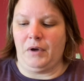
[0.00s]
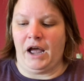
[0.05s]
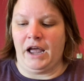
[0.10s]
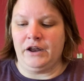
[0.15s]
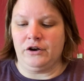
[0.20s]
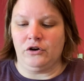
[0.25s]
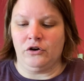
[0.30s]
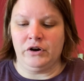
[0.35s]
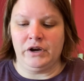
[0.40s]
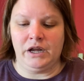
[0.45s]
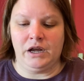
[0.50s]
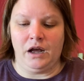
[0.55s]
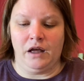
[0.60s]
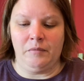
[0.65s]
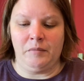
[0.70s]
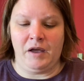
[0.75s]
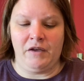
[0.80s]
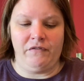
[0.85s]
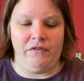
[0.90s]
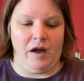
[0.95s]
I had already
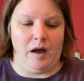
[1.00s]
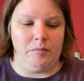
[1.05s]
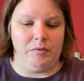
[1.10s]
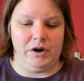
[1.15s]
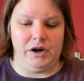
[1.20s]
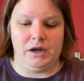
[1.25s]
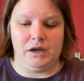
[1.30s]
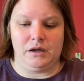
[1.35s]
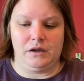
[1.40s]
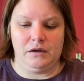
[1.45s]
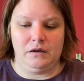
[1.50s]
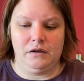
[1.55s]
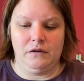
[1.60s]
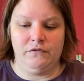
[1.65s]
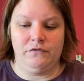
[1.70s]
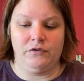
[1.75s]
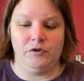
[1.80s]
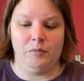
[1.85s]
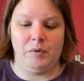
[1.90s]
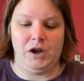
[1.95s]
gotten my fabric
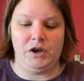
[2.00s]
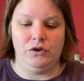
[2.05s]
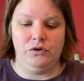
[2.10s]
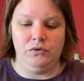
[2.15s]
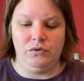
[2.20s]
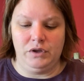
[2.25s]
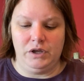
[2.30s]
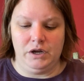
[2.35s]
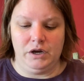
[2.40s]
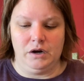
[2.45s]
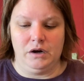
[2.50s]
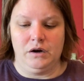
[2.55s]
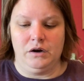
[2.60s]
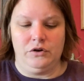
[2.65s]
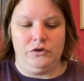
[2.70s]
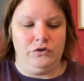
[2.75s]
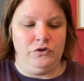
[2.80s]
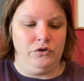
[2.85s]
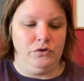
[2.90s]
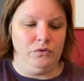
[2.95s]
for my New Year
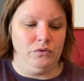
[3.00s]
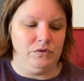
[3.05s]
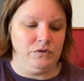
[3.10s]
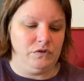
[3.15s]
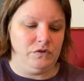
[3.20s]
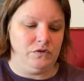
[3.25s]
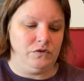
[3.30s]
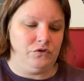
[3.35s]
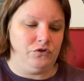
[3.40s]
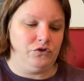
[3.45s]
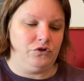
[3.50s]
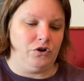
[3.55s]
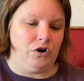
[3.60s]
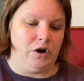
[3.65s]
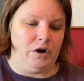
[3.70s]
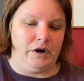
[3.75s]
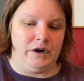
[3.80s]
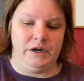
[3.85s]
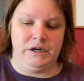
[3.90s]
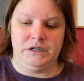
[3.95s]
New
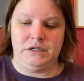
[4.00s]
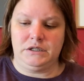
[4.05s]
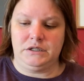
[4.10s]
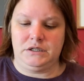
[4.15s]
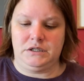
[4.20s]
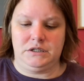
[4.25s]
Start.